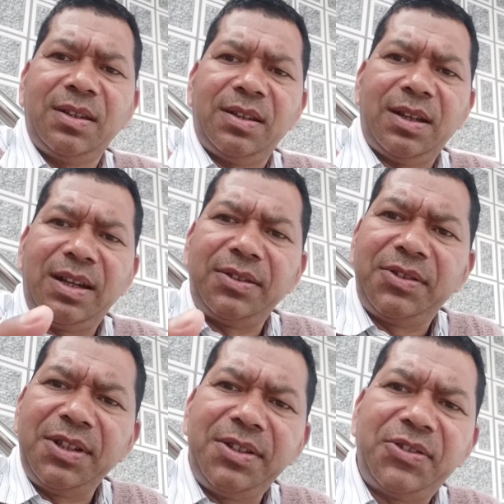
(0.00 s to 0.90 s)
and
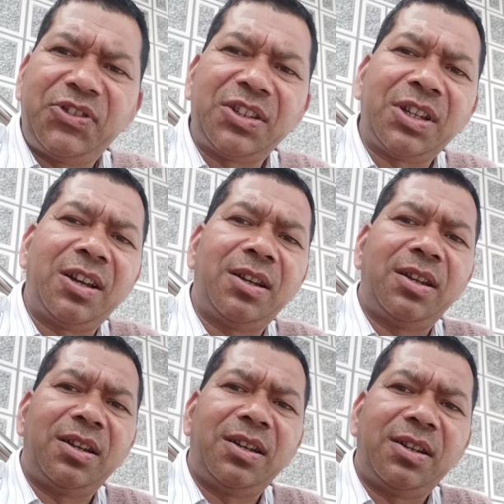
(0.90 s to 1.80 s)
these
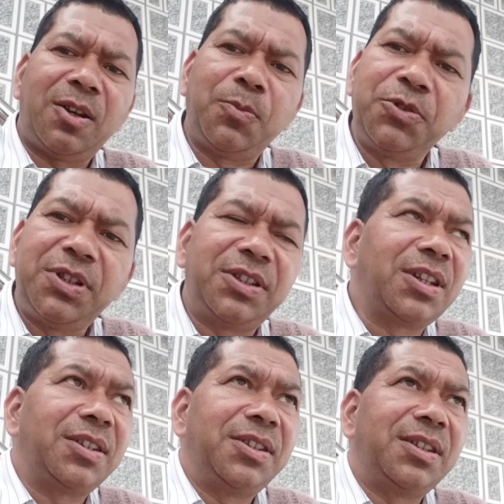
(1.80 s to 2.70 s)
opposite
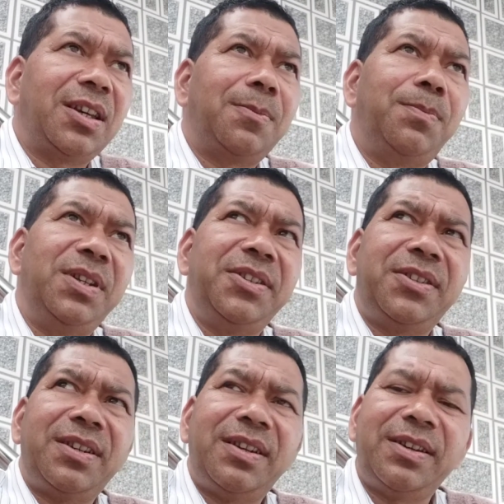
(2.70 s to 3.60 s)
charges are
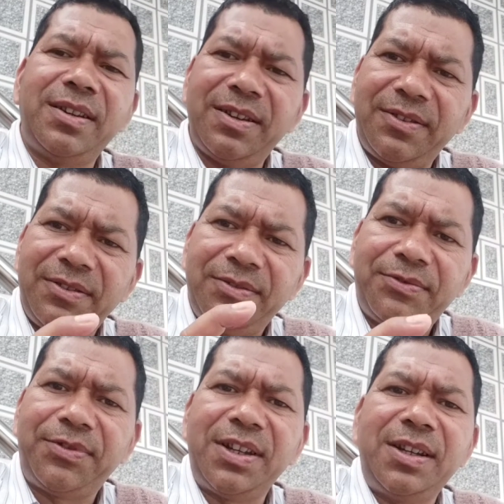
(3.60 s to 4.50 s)
placed at a
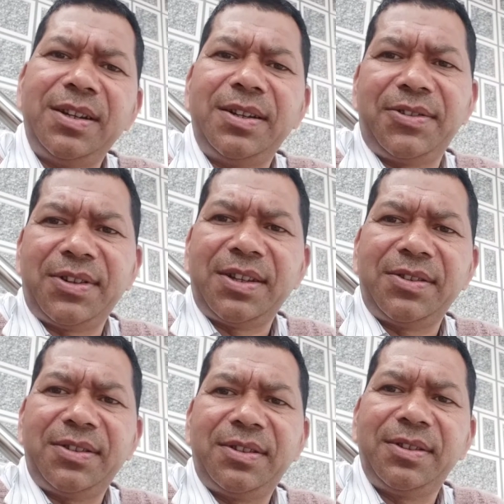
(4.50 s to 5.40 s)
finite
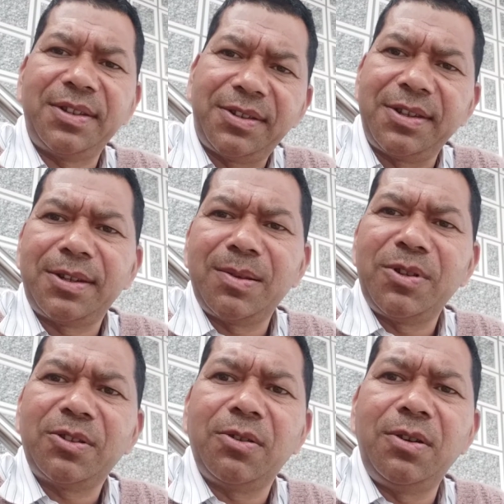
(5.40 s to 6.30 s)
distance. This system
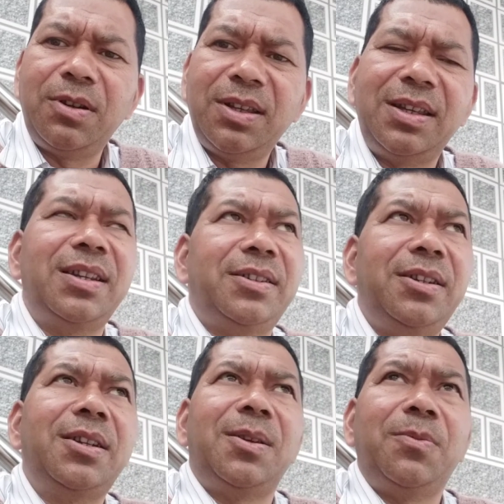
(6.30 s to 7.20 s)
is called
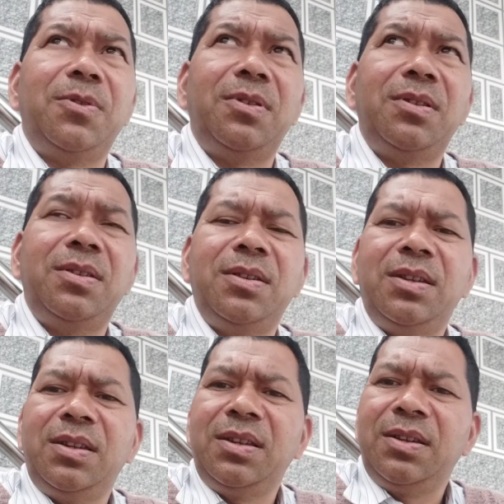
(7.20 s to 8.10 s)
electric dipole.
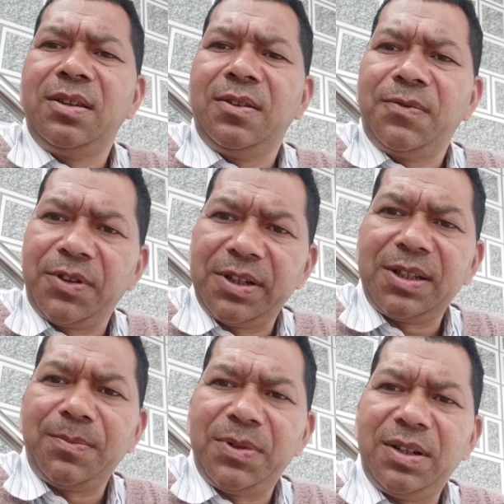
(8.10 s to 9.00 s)
For
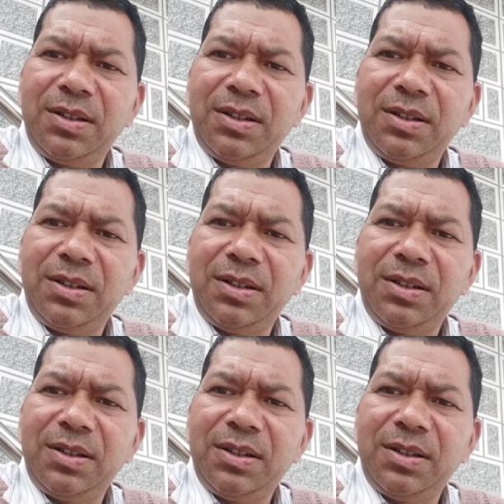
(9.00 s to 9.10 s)
example,